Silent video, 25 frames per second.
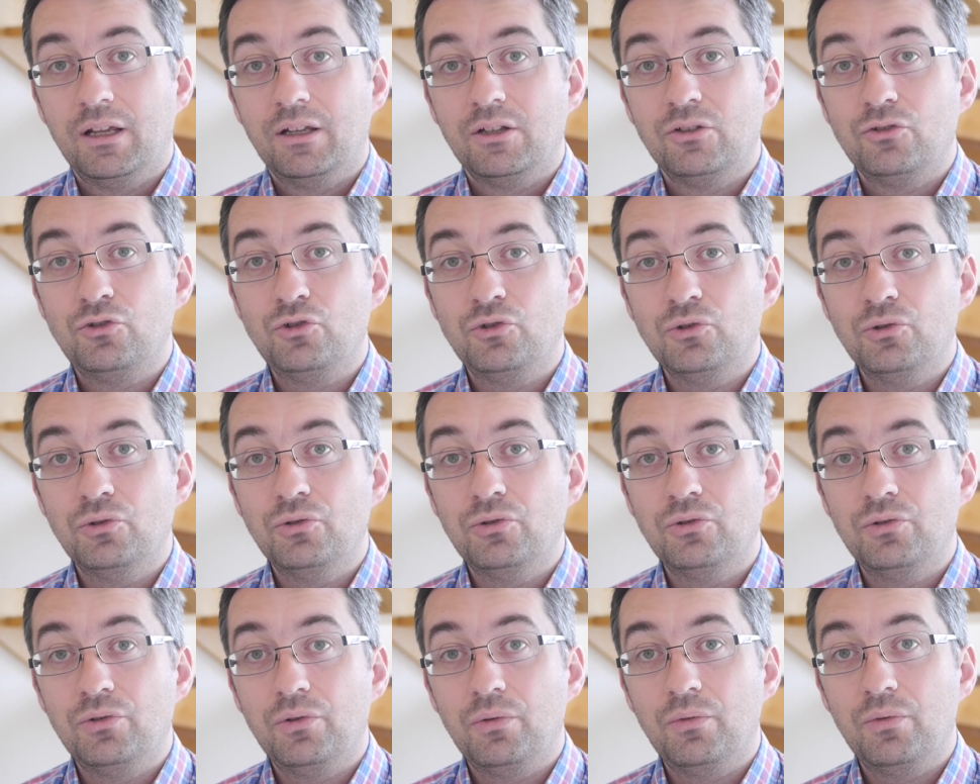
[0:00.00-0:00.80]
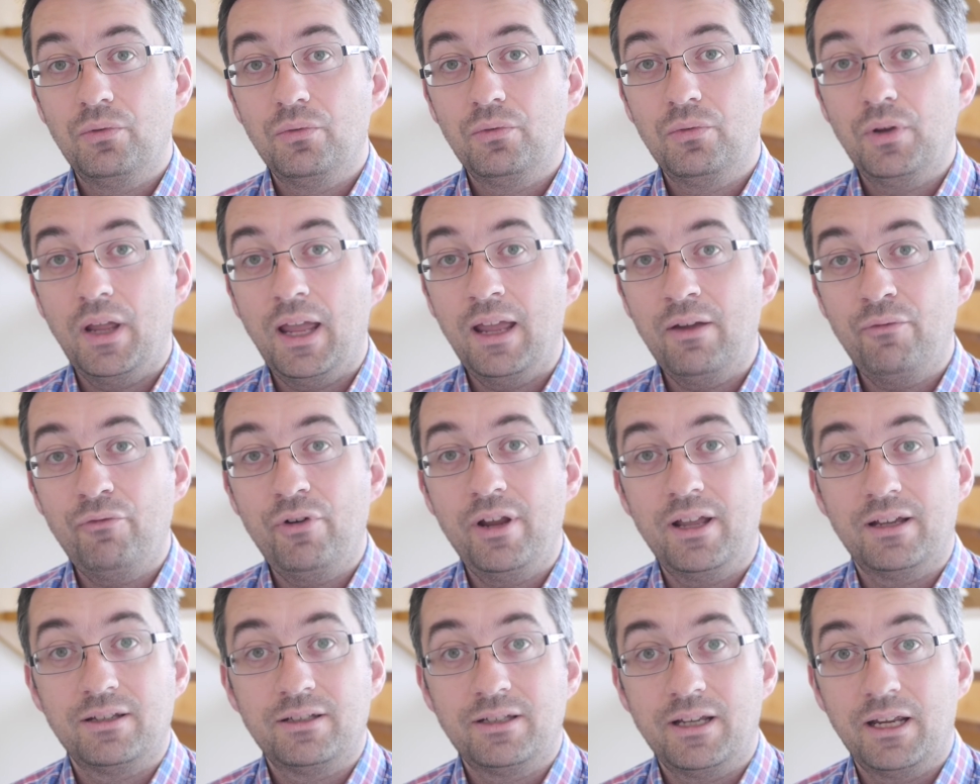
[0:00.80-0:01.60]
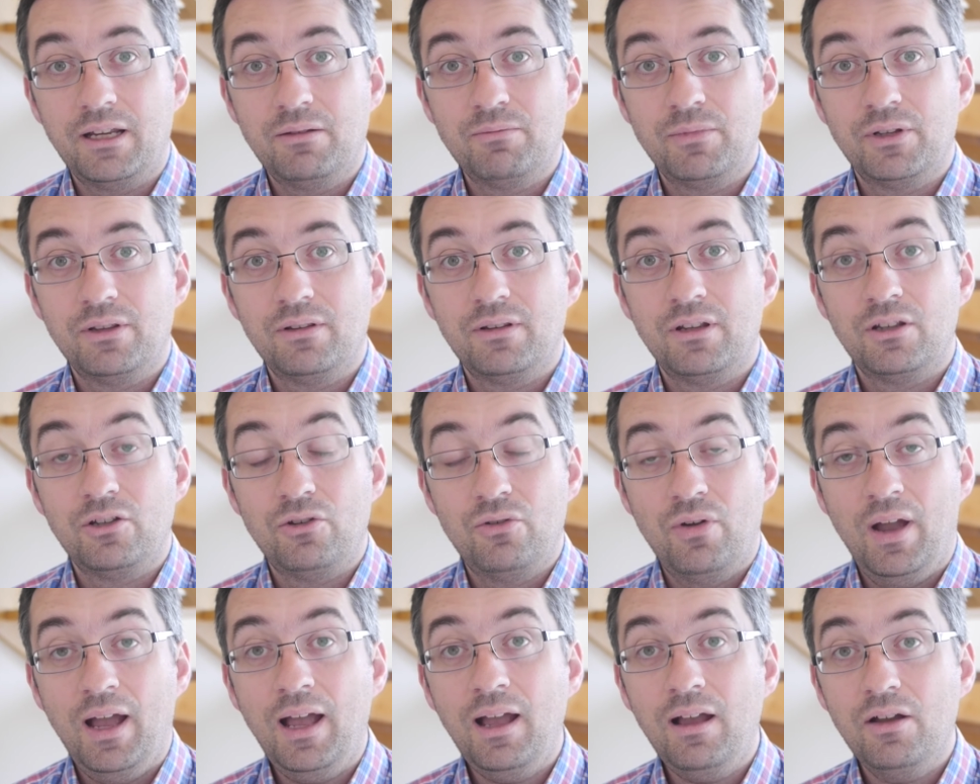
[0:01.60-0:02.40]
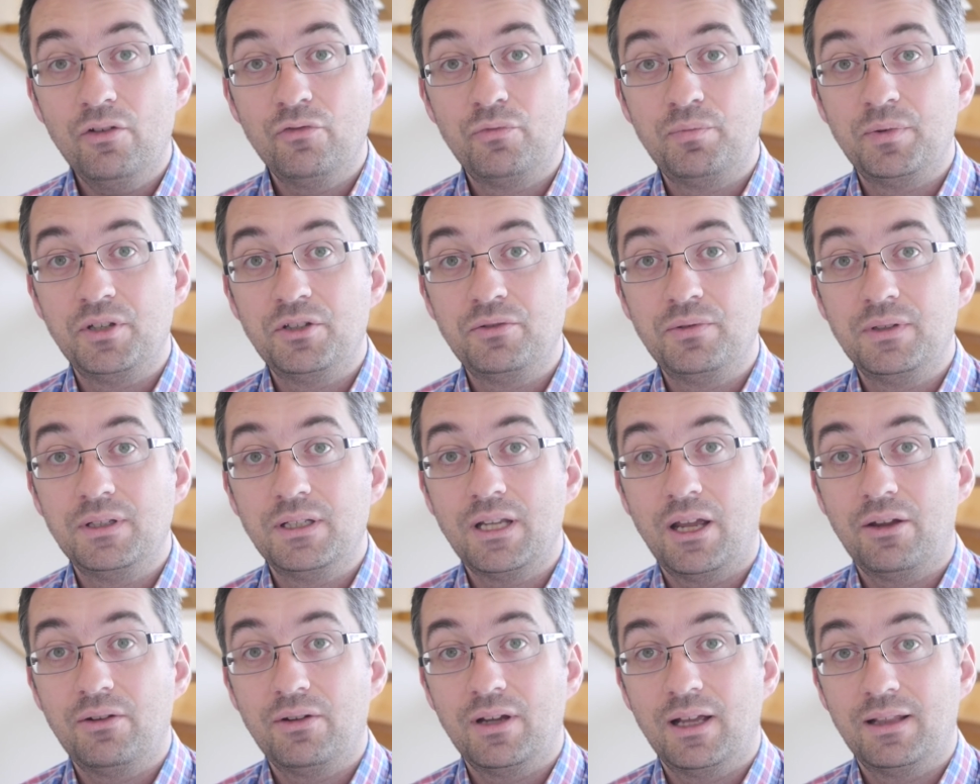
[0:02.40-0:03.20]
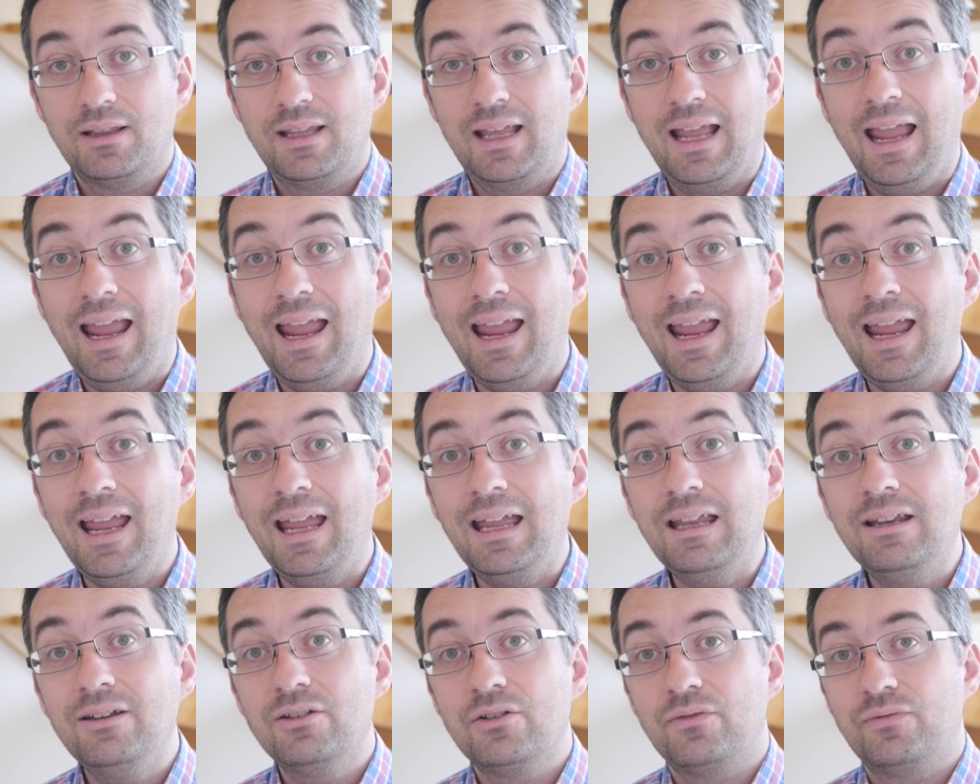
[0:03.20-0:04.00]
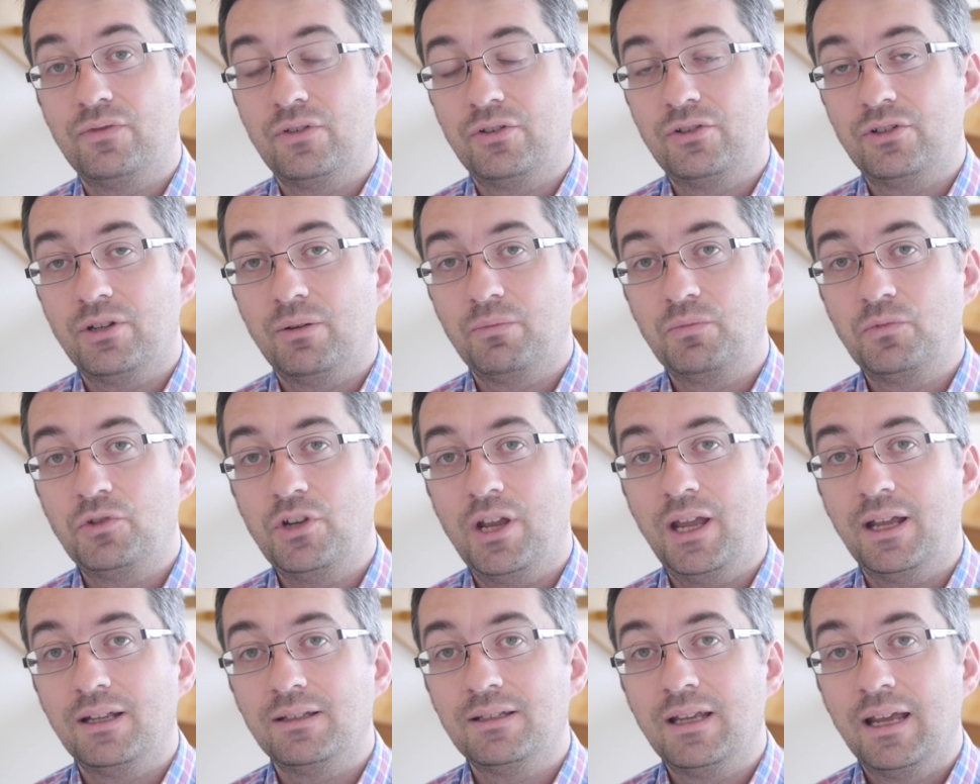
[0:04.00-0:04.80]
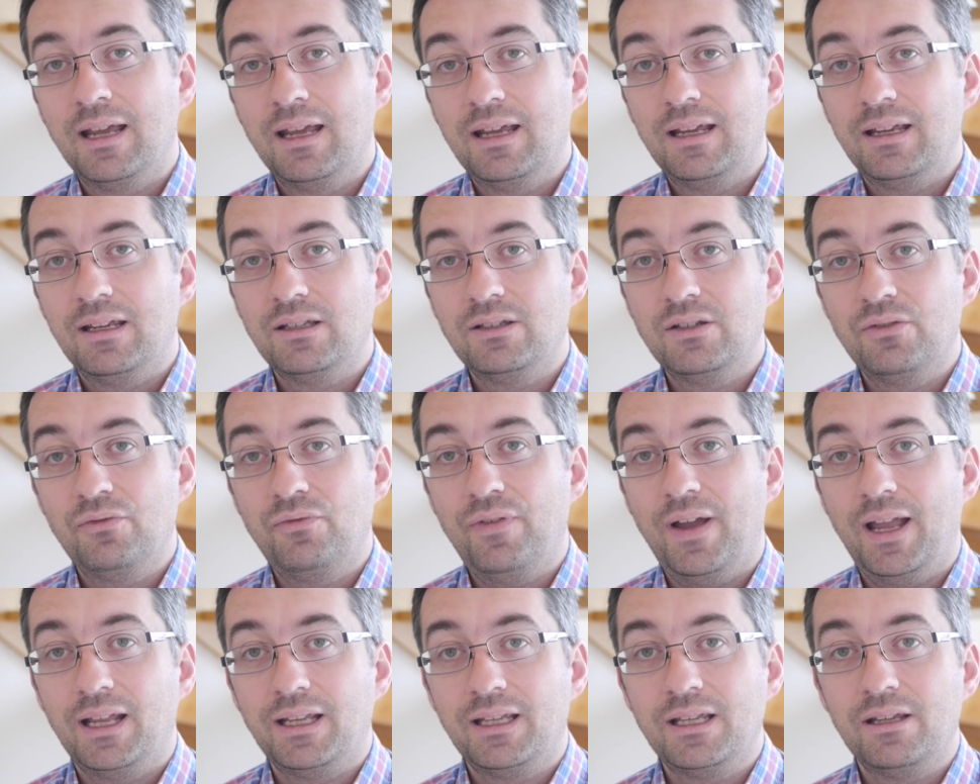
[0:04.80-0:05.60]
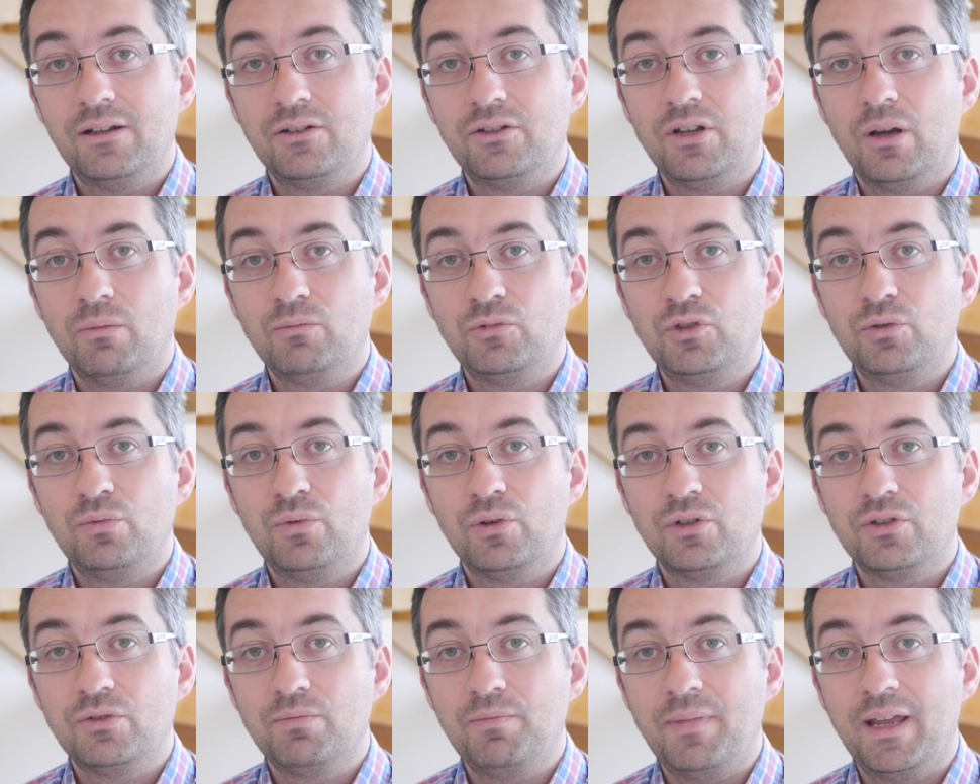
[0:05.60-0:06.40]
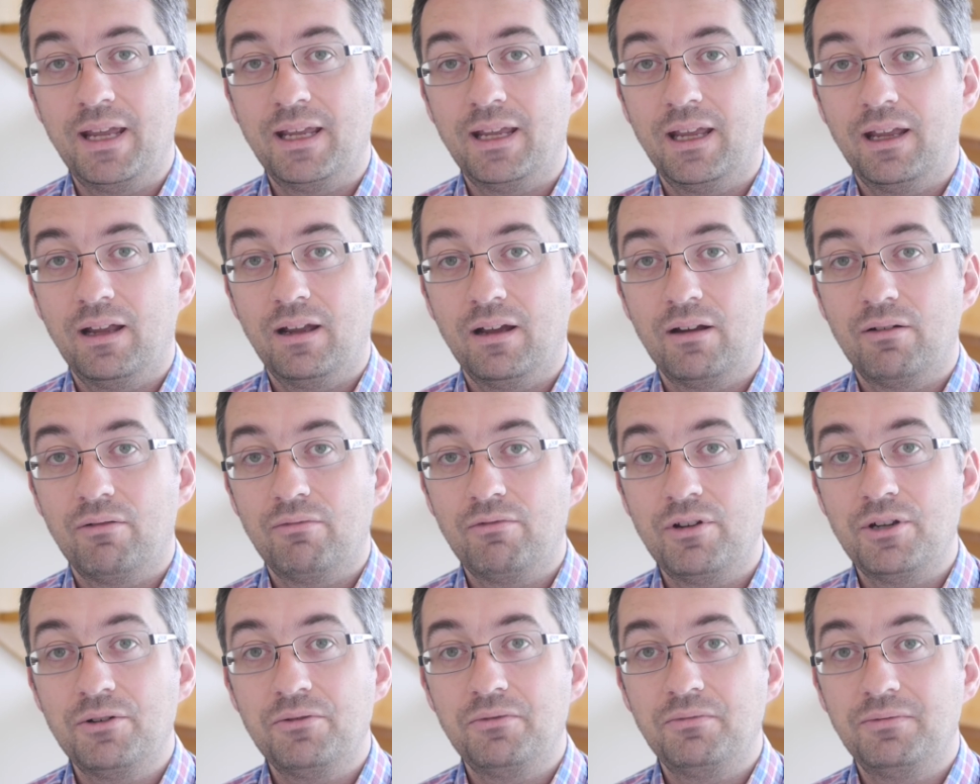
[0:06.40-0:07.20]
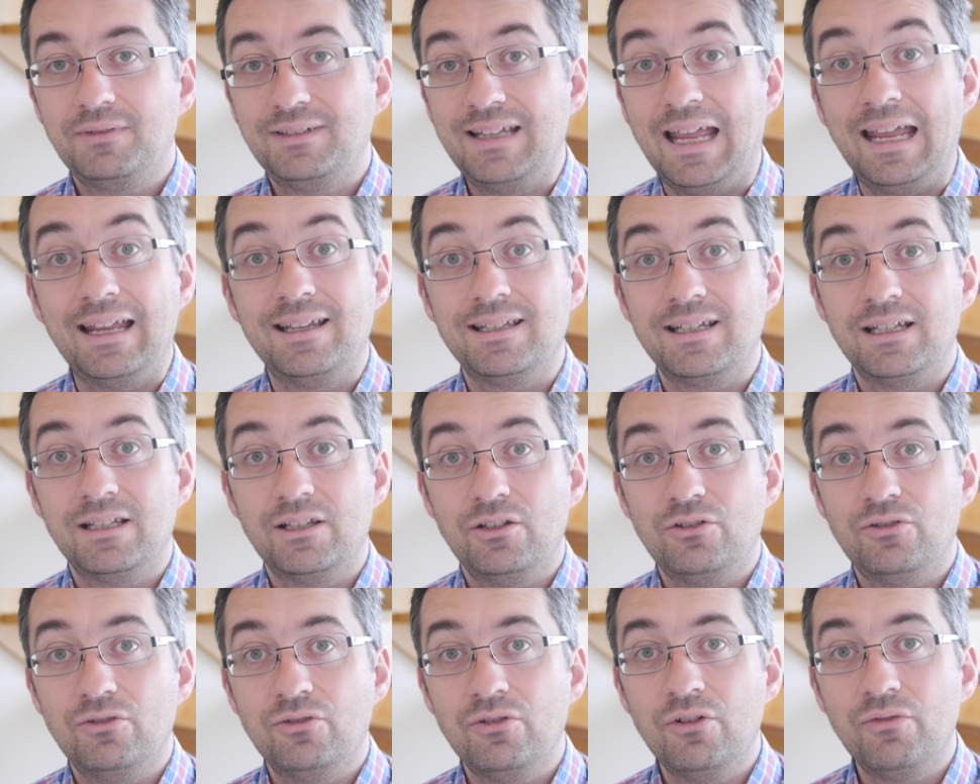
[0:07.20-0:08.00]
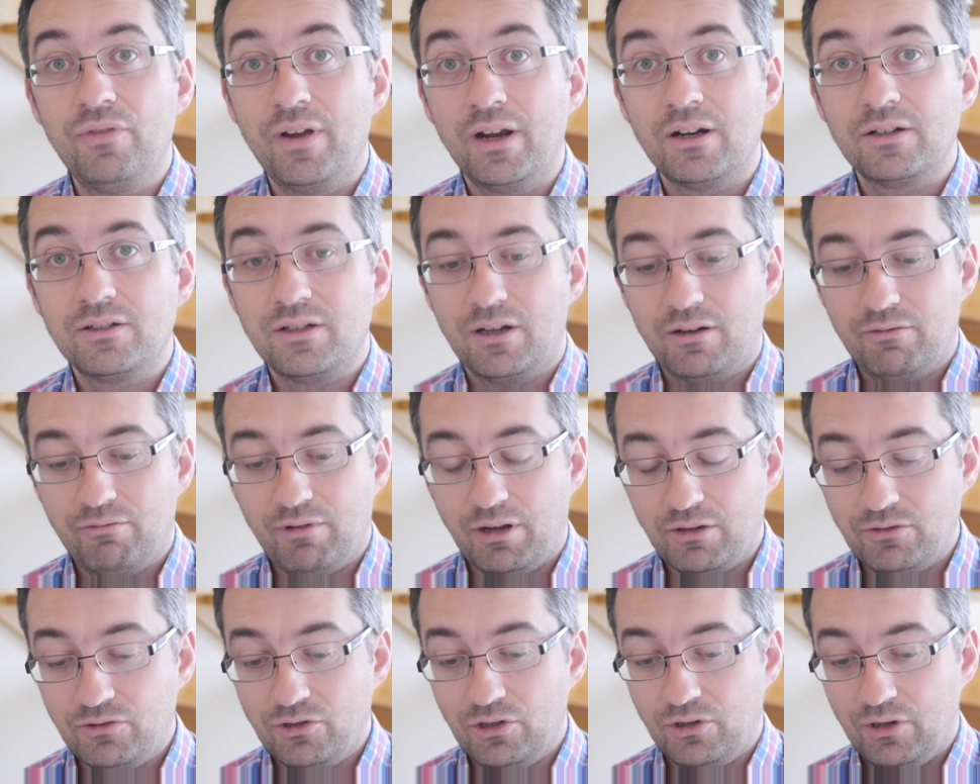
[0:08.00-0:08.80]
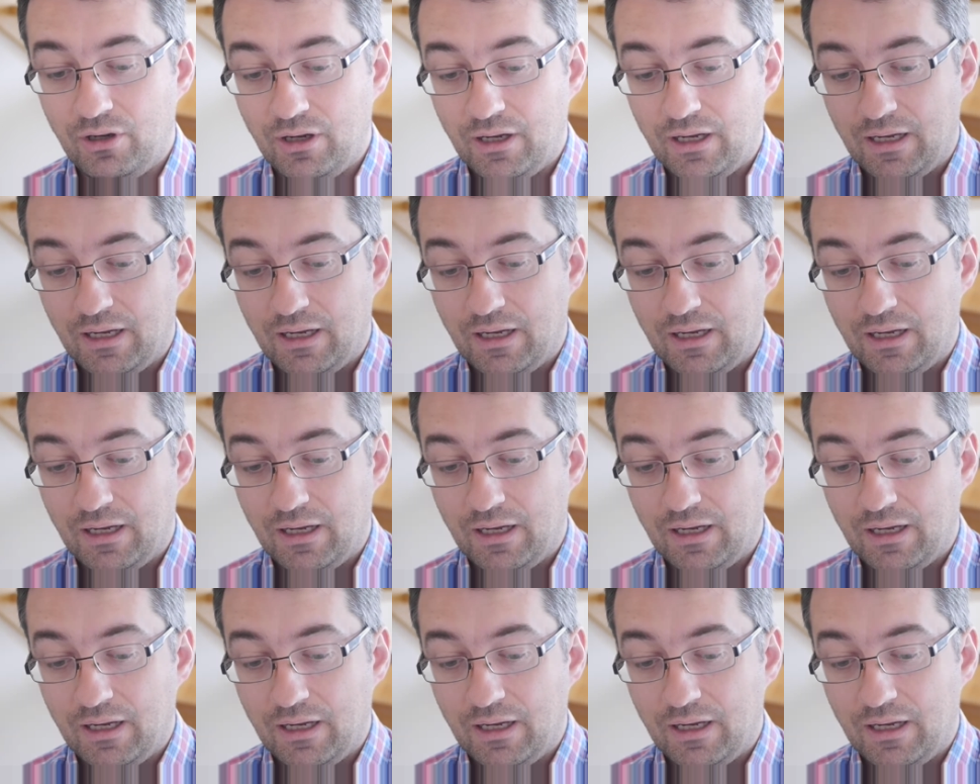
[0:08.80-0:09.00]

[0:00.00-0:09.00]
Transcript: So every assignment that you have between now and the end of the subject is in fact geared up towards making a real dent in the universe around you.